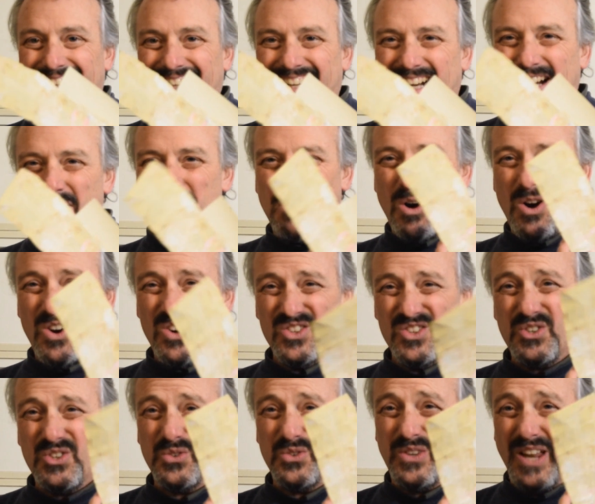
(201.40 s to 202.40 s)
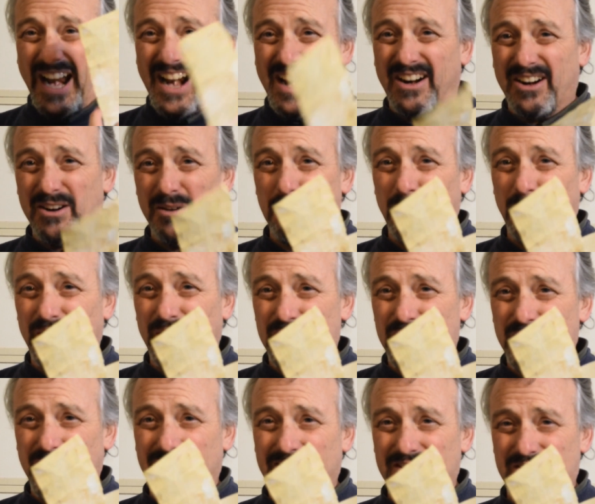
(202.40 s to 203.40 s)
I'm also terrible at
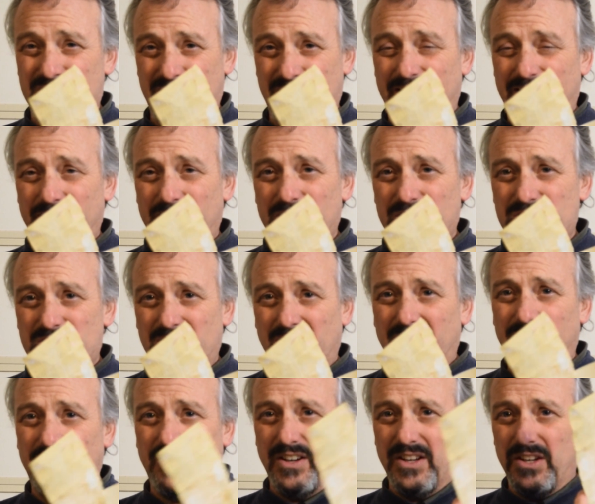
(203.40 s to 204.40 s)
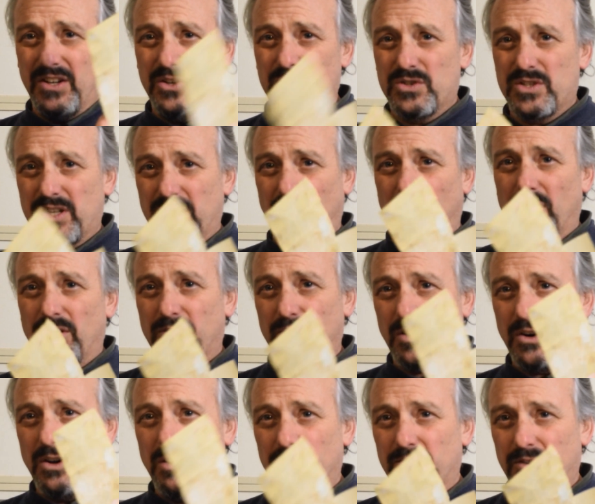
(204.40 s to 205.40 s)
trying to save this stuff and use it over and
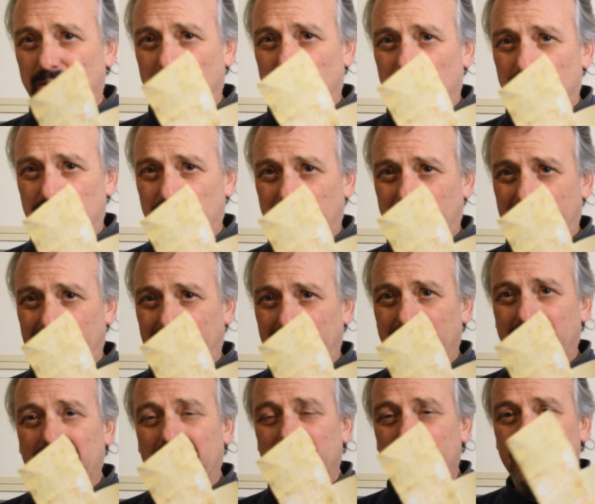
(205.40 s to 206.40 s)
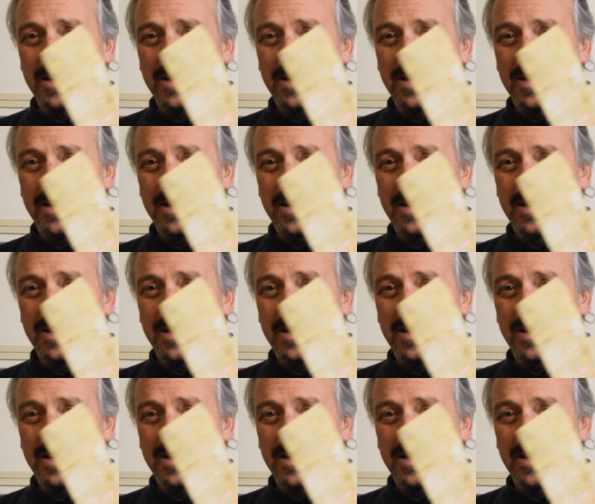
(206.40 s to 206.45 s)
over and over again